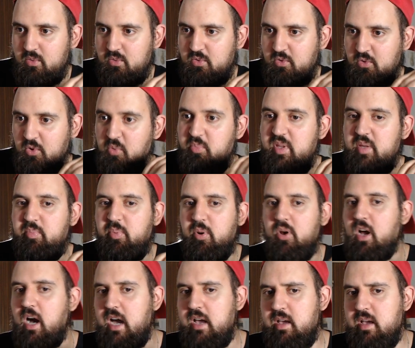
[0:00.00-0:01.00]
to
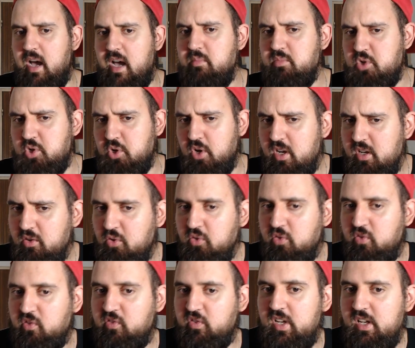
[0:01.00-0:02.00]
people, I am trying to
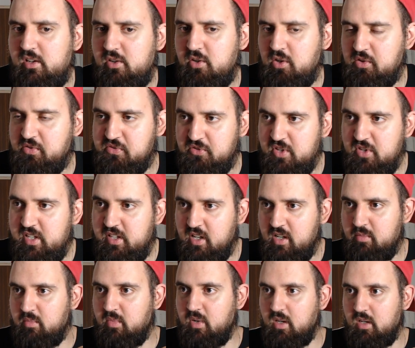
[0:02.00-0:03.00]
steal your
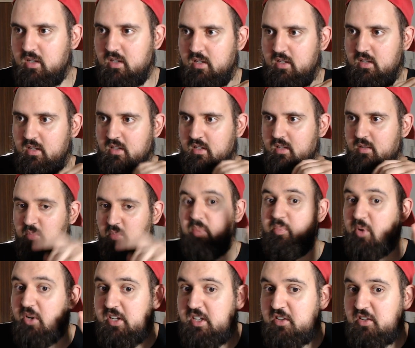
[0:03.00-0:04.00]
freedom, but,
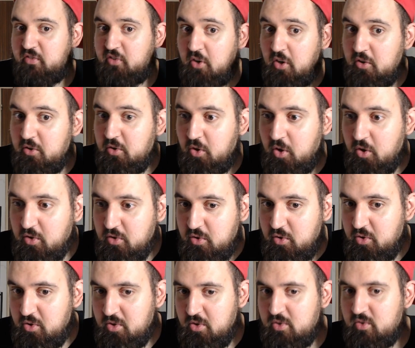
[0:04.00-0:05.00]
but it's for your own
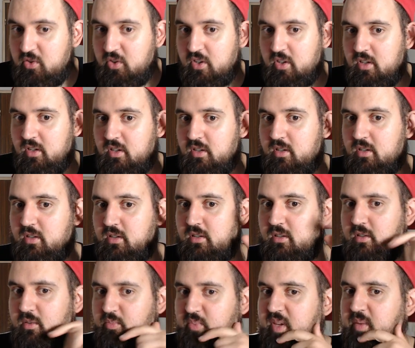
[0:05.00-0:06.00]
good,
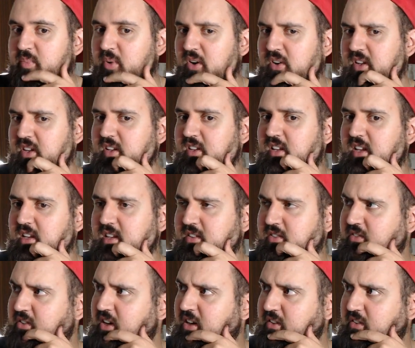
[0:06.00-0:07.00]
people, they, they
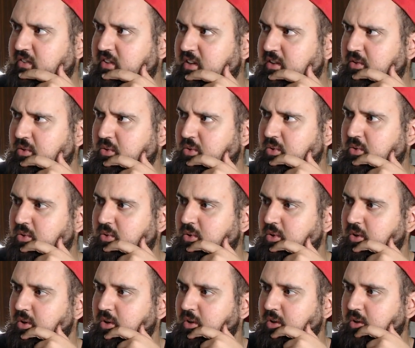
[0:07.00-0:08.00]
start saying, uh,
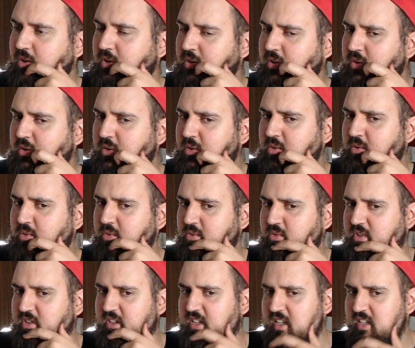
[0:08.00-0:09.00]

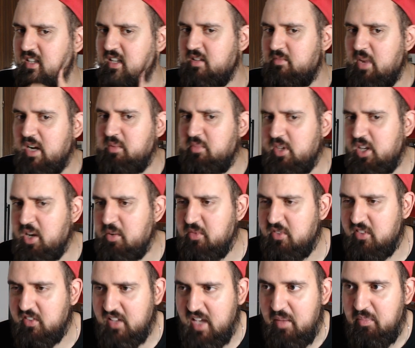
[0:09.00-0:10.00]
they, they might become
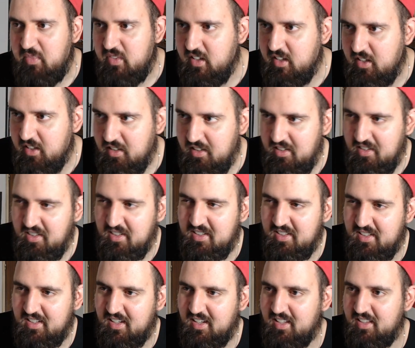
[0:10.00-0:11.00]
skeptical
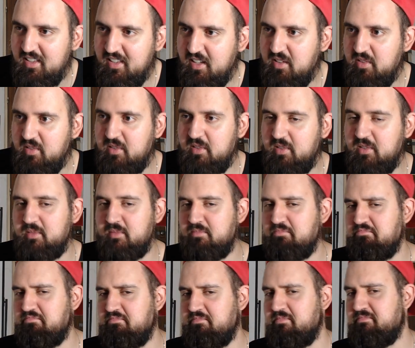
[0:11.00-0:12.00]
and, and
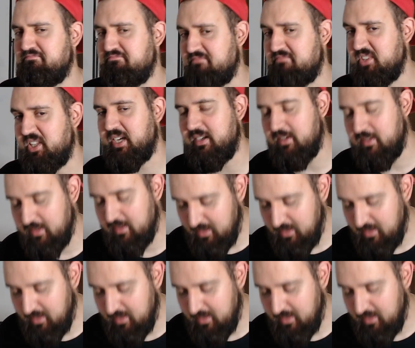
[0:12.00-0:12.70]
yeah,